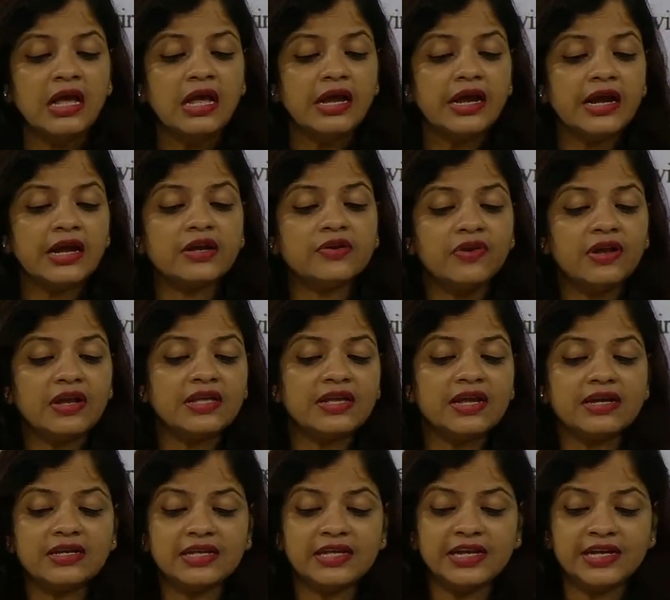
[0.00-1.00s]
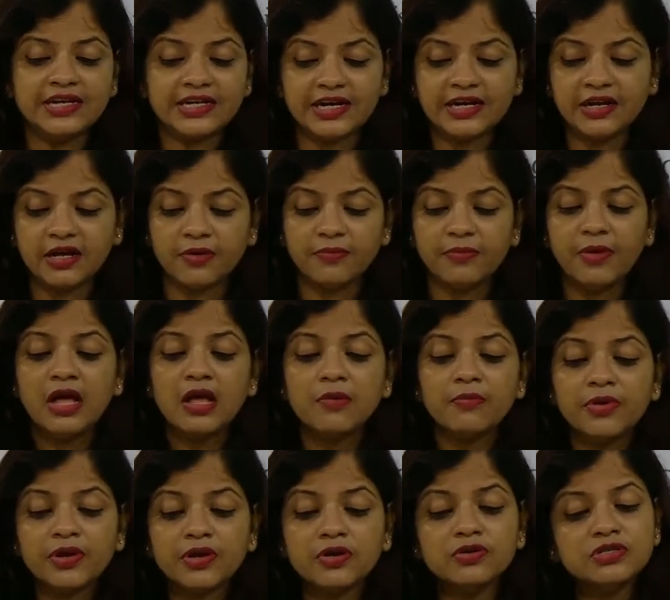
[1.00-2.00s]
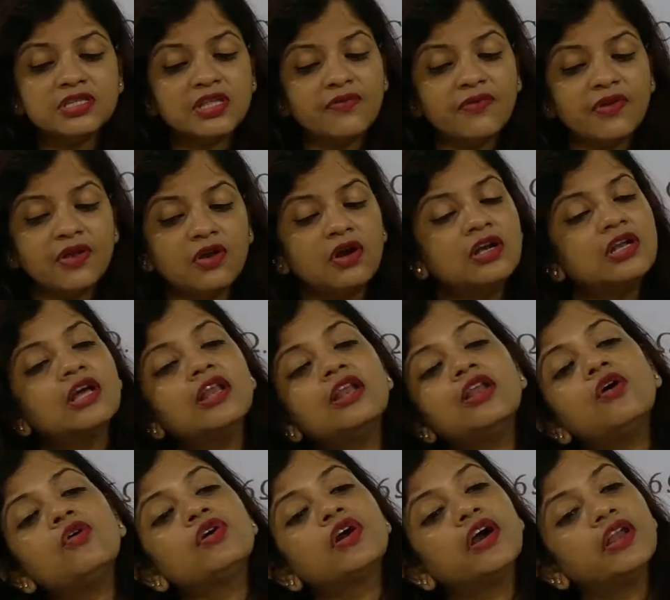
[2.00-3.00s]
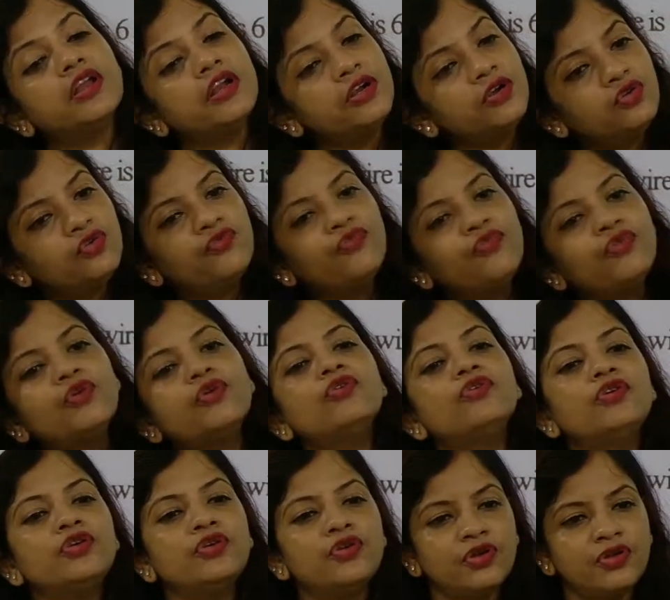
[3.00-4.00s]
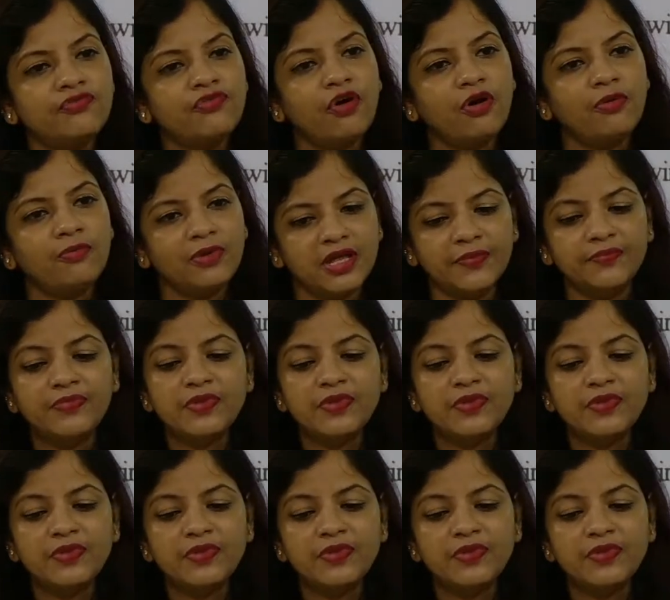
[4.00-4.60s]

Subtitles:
it will get heated up because they will not allow current to flow uniformly.